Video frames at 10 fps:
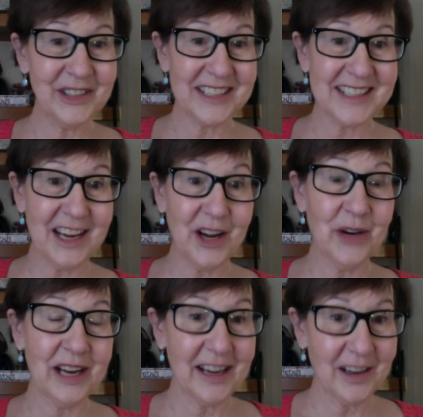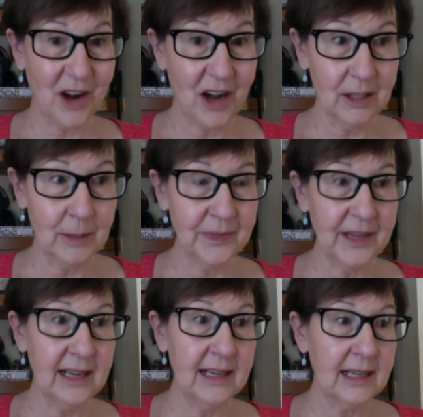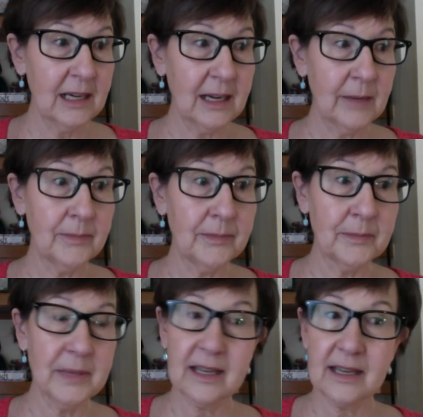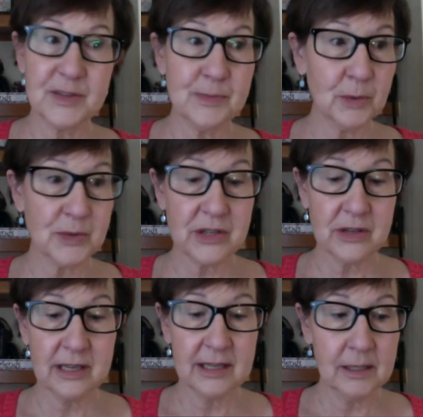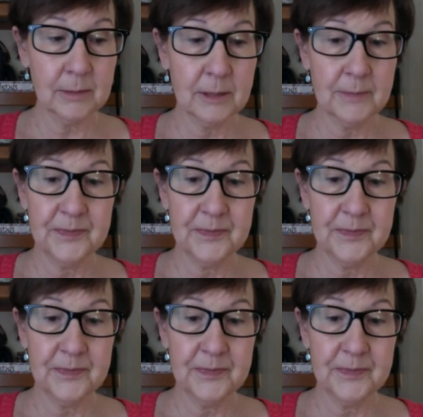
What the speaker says: say, oh, I got to call them, because Mobocertinib